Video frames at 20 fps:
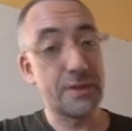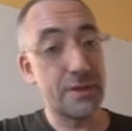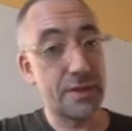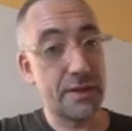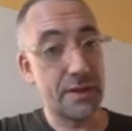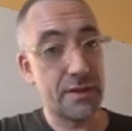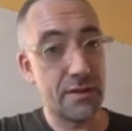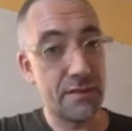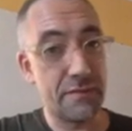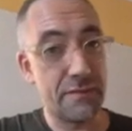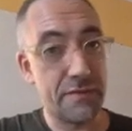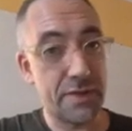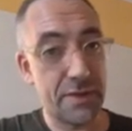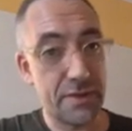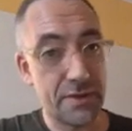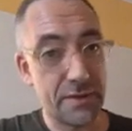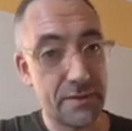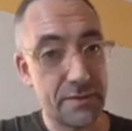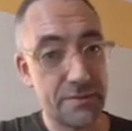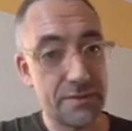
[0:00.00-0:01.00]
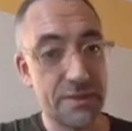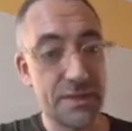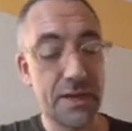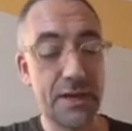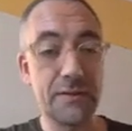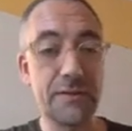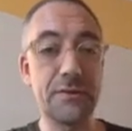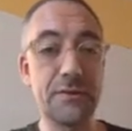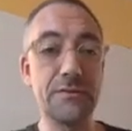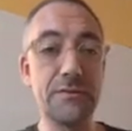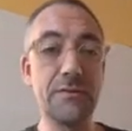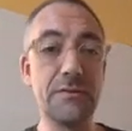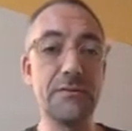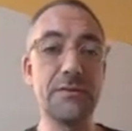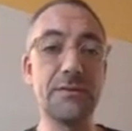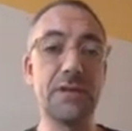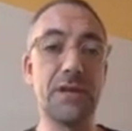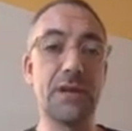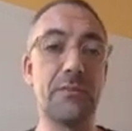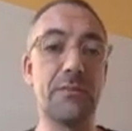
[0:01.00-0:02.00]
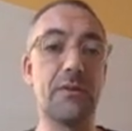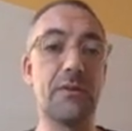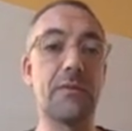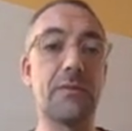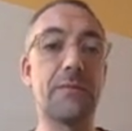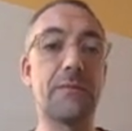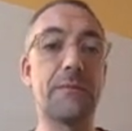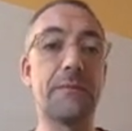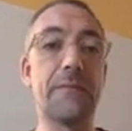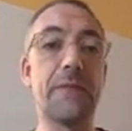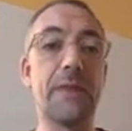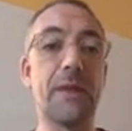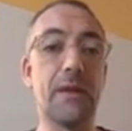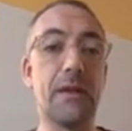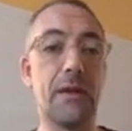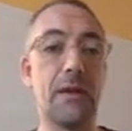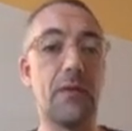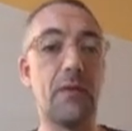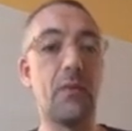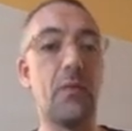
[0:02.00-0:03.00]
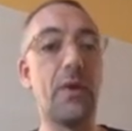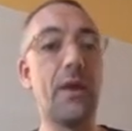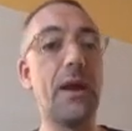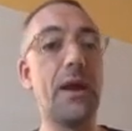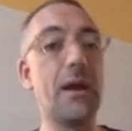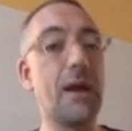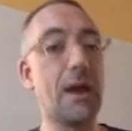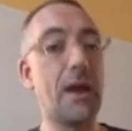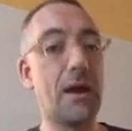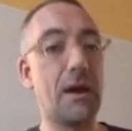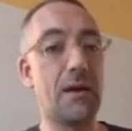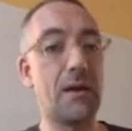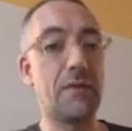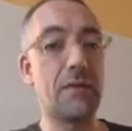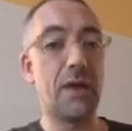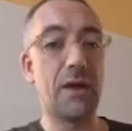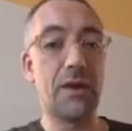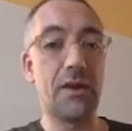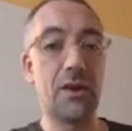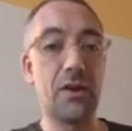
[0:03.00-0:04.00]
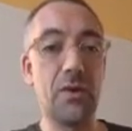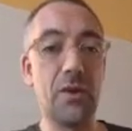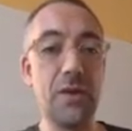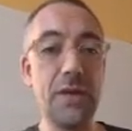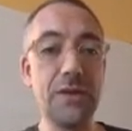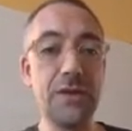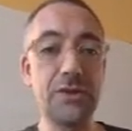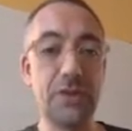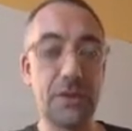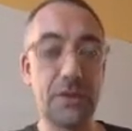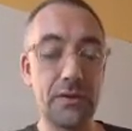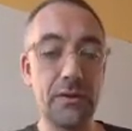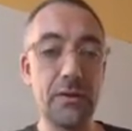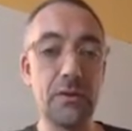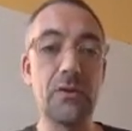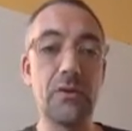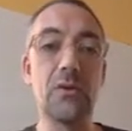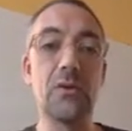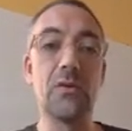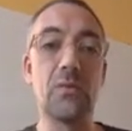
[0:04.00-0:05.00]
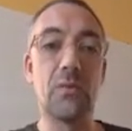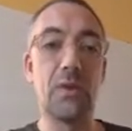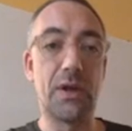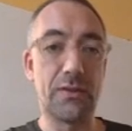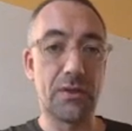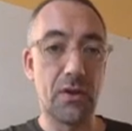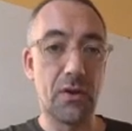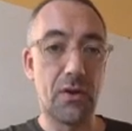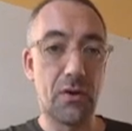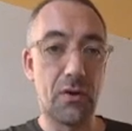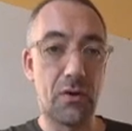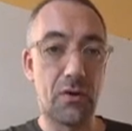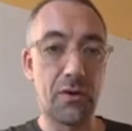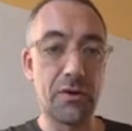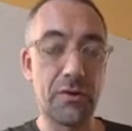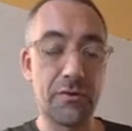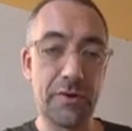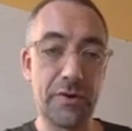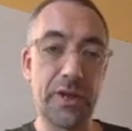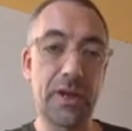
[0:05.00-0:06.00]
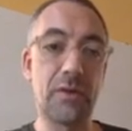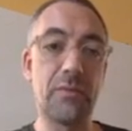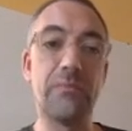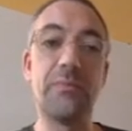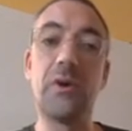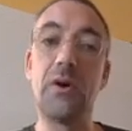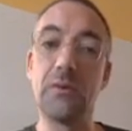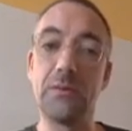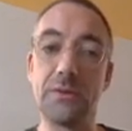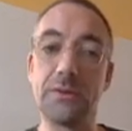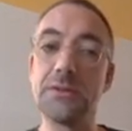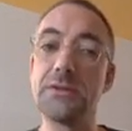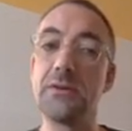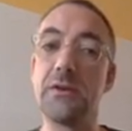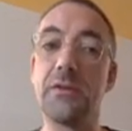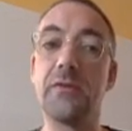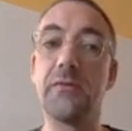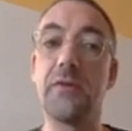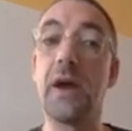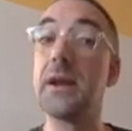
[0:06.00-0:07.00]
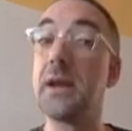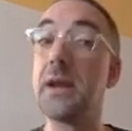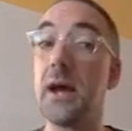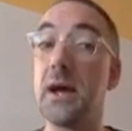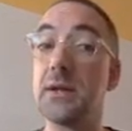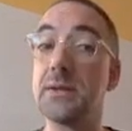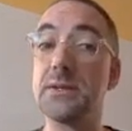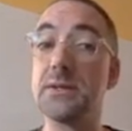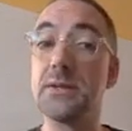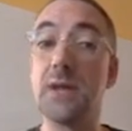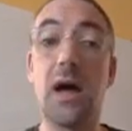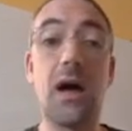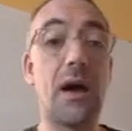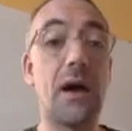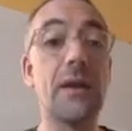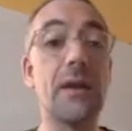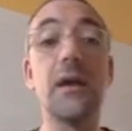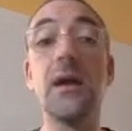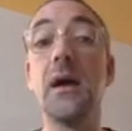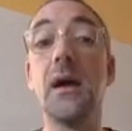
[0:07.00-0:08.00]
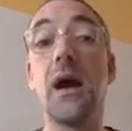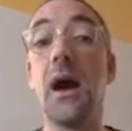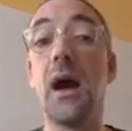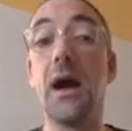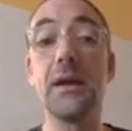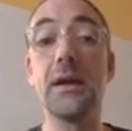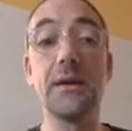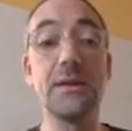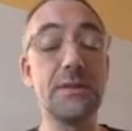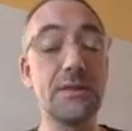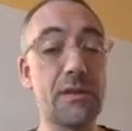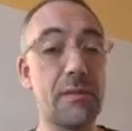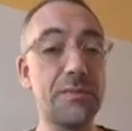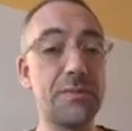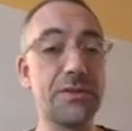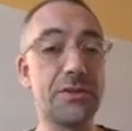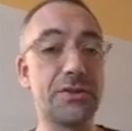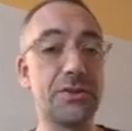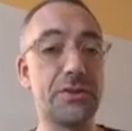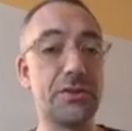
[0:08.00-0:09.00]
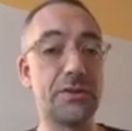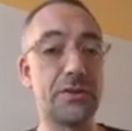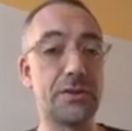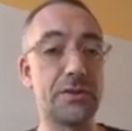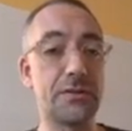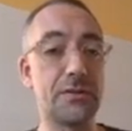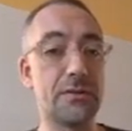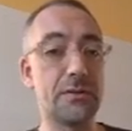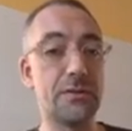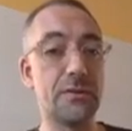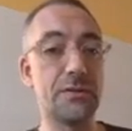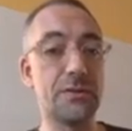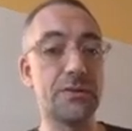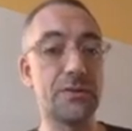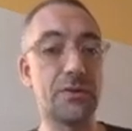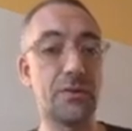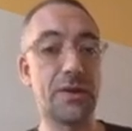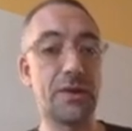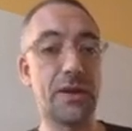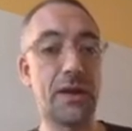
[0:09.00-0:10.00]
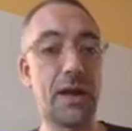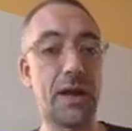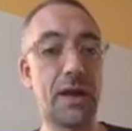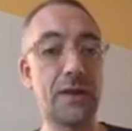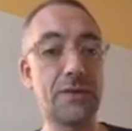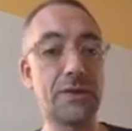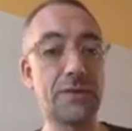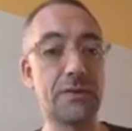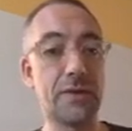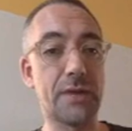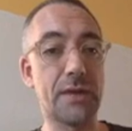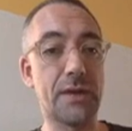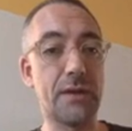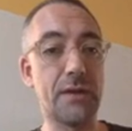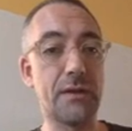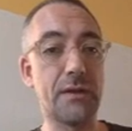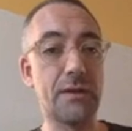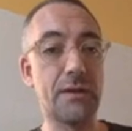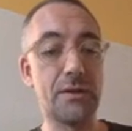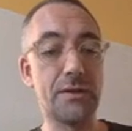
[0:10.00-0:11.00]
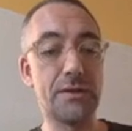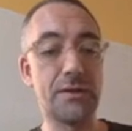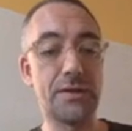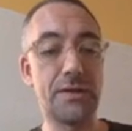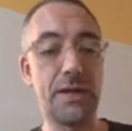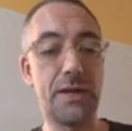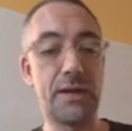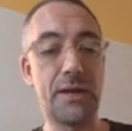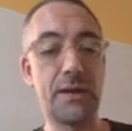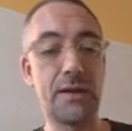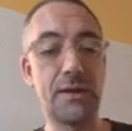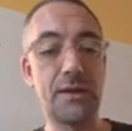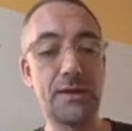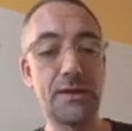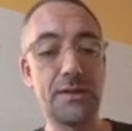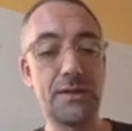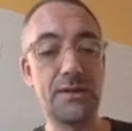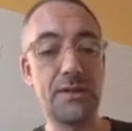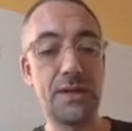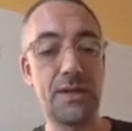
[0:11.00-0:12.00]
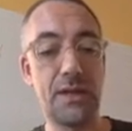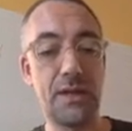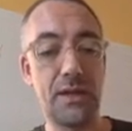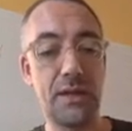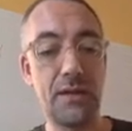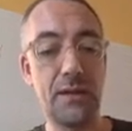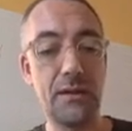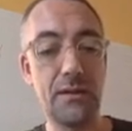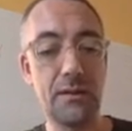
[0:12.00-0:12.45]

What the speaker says: in the video to get the truth table. When I have an equation with ordinary components on the right-hand side, I can substitute it. So I can actually take D,